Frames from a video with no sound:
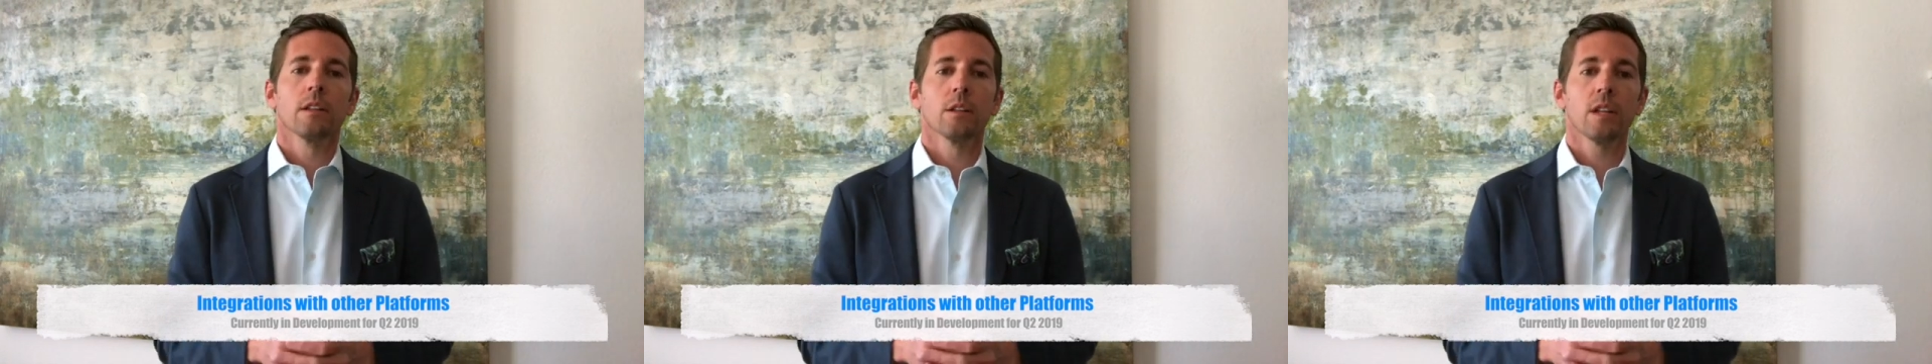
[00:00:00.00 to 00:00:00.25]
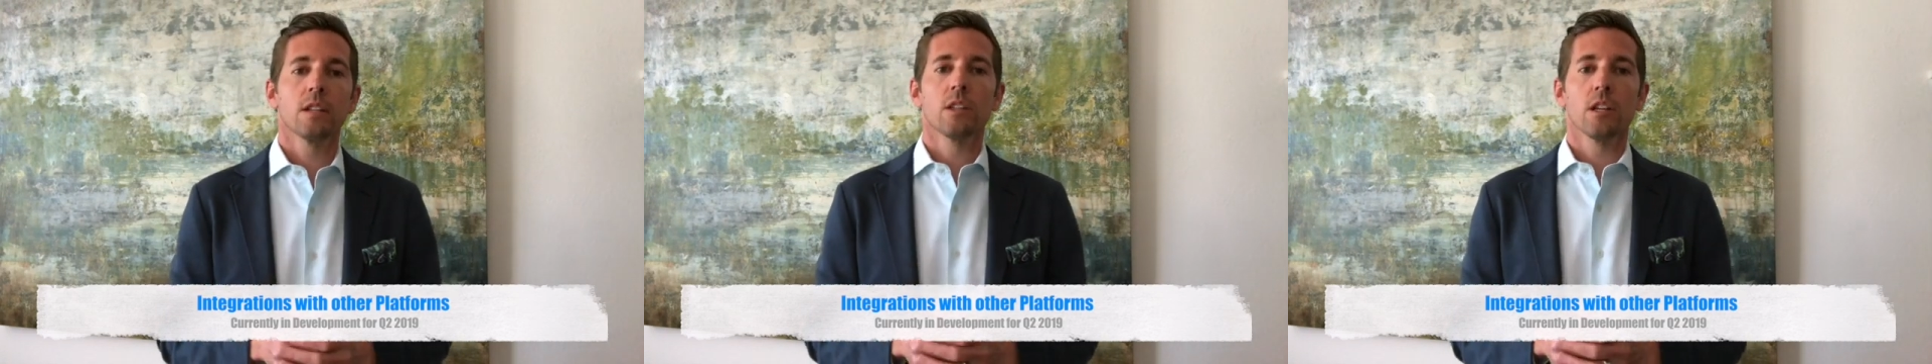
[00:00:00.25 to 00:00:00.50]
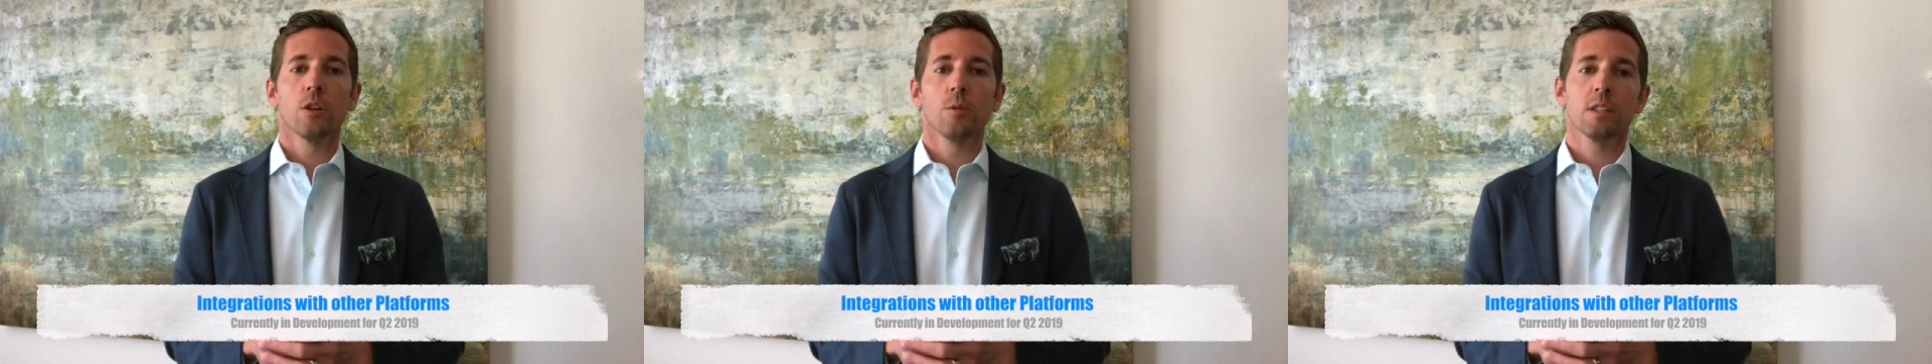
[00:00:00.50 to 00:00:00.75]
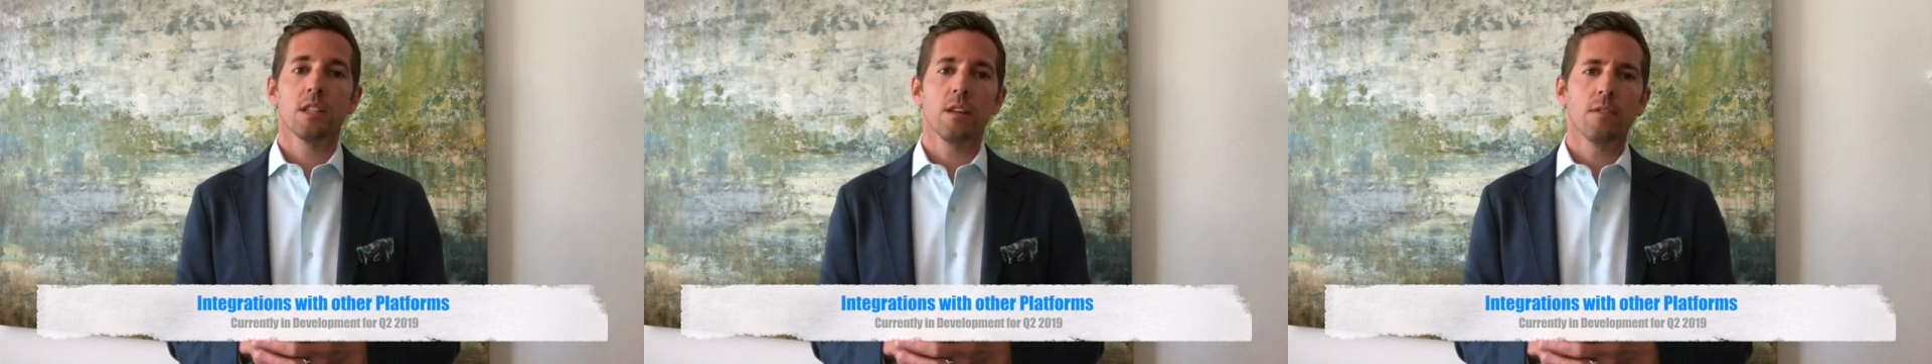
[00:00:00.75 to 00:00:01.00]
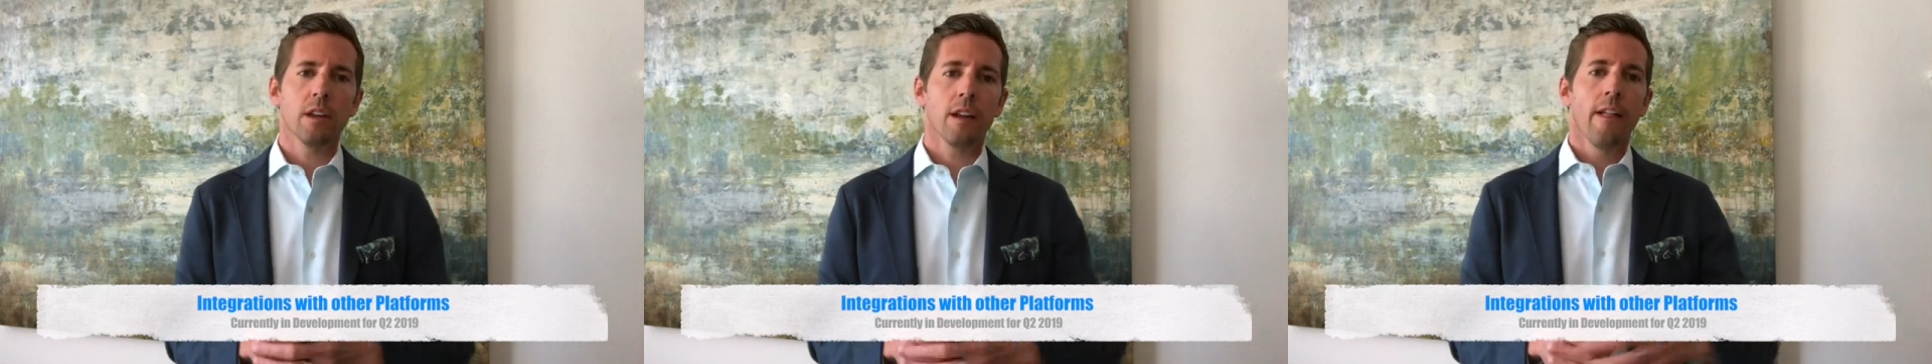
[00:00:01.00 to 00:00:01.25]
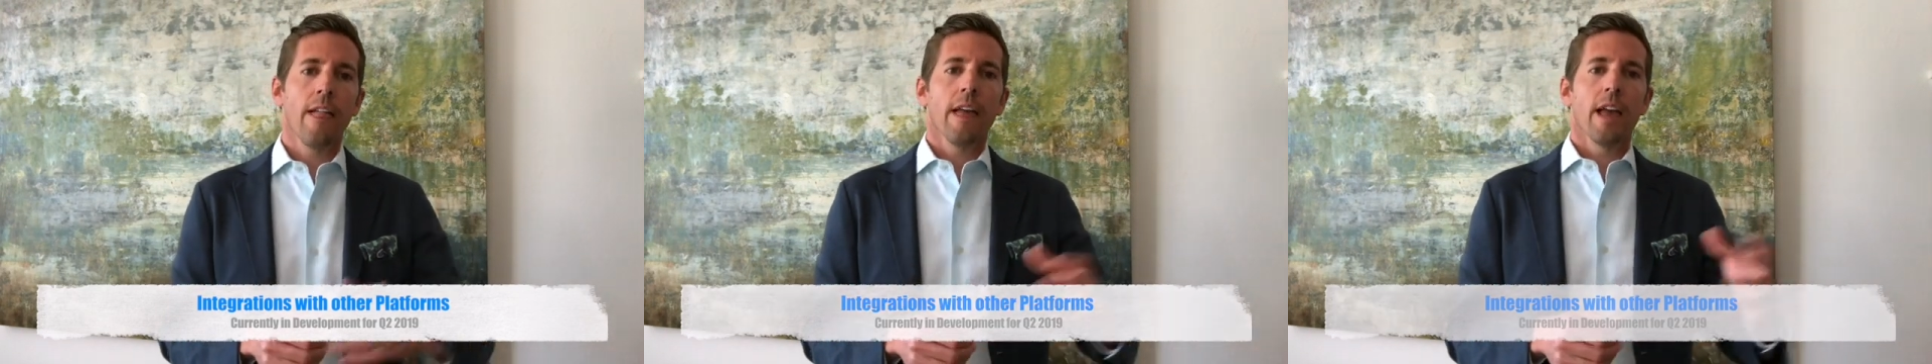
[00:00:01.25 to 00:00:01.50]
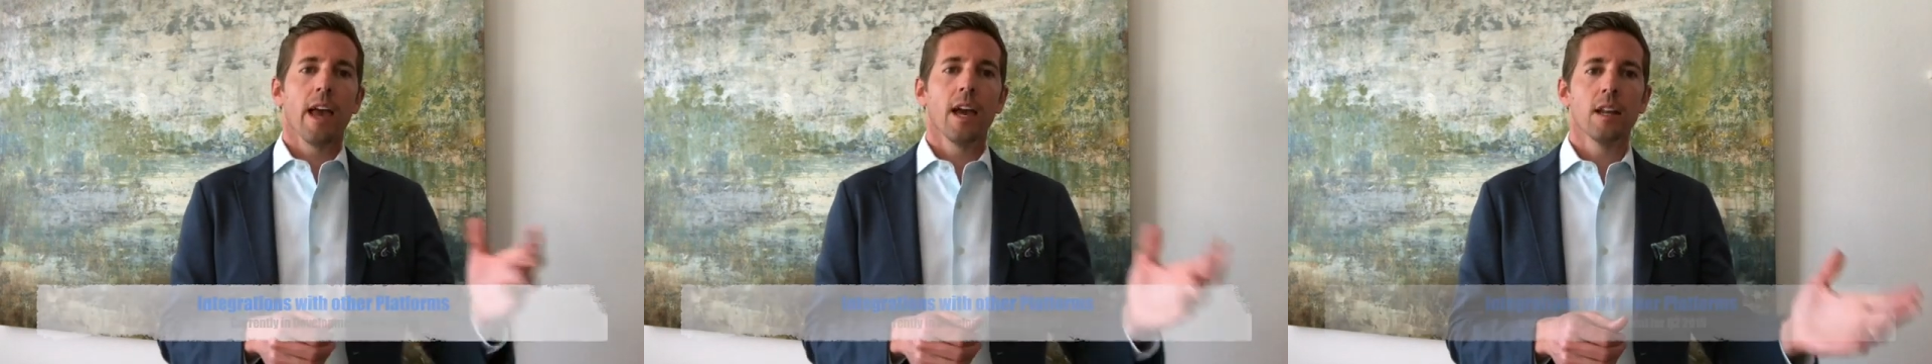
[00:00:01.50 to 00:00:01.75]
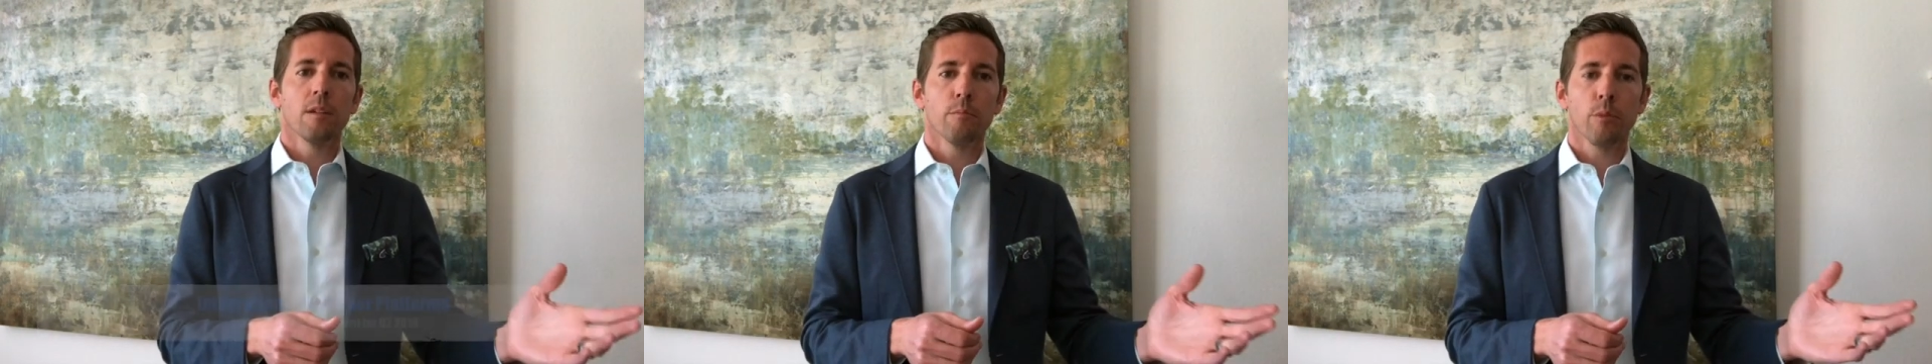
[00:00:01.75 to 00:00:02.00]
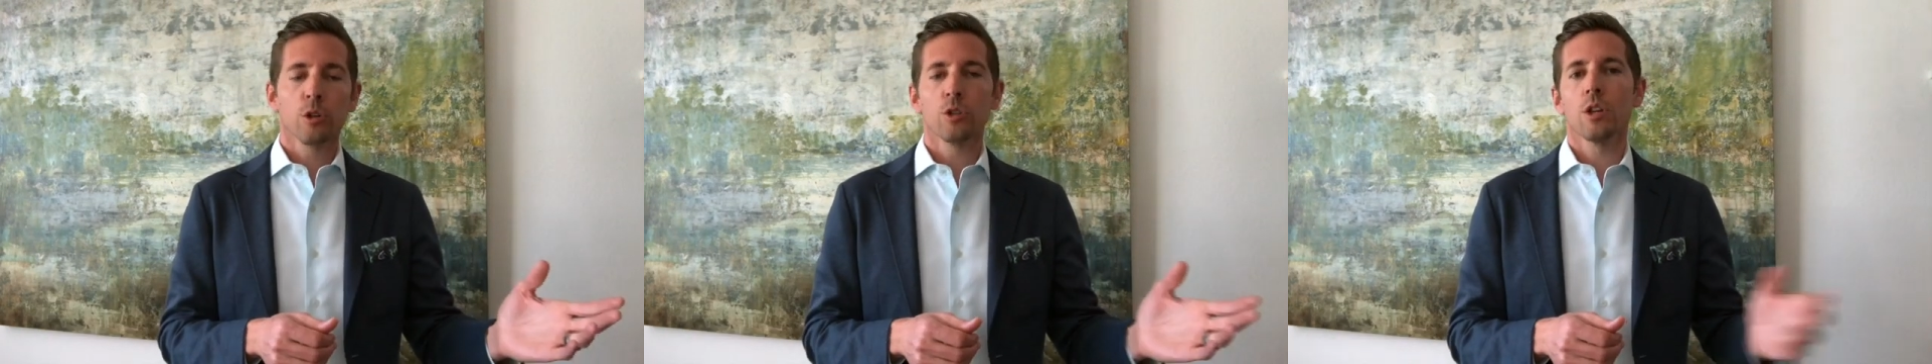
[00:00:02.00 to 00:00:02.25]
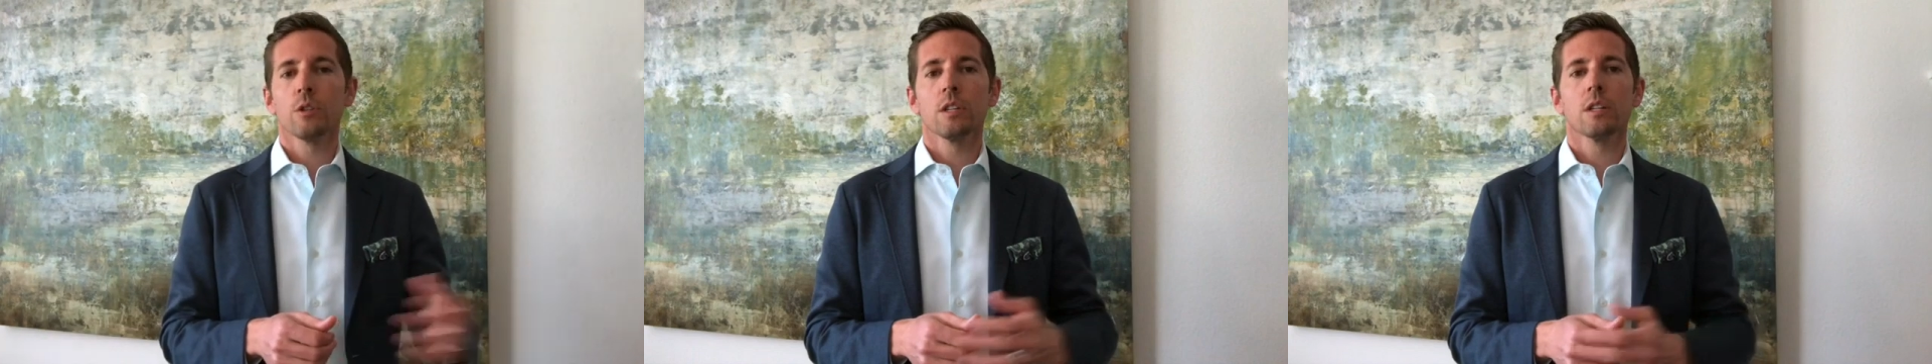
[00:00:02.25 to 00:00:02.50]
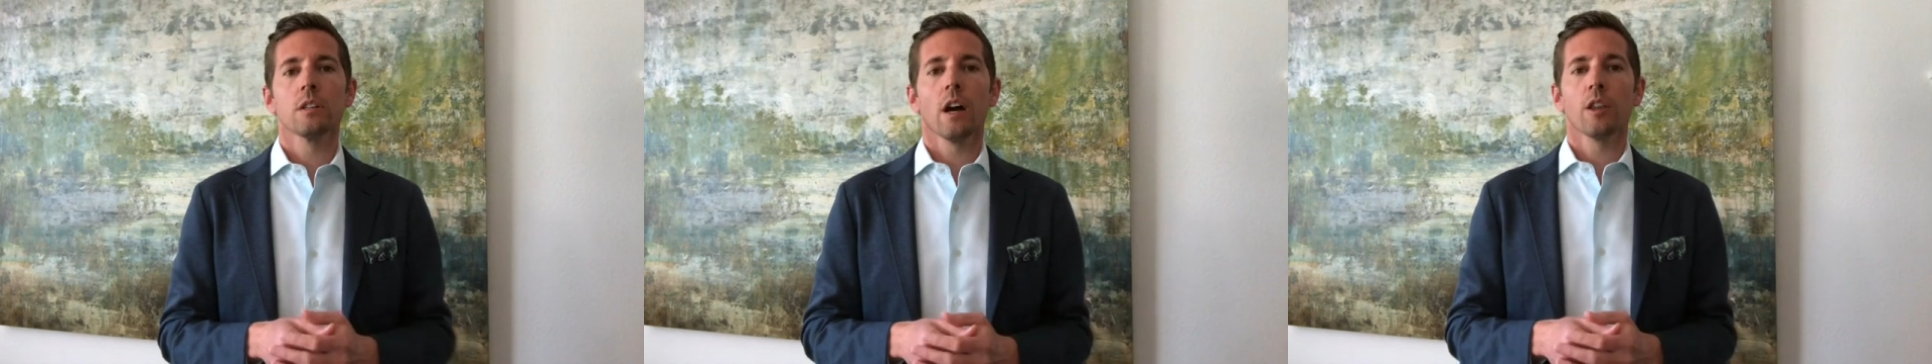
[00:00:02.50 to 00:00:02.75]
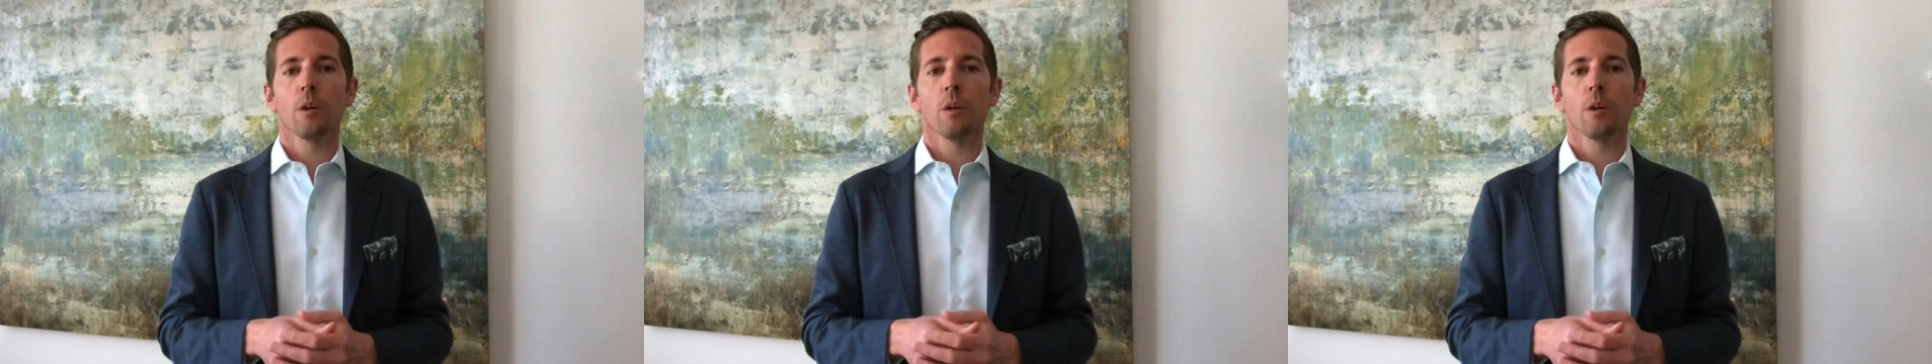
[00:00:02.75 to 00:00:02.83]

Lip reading: the leads that you're receiving, and push those into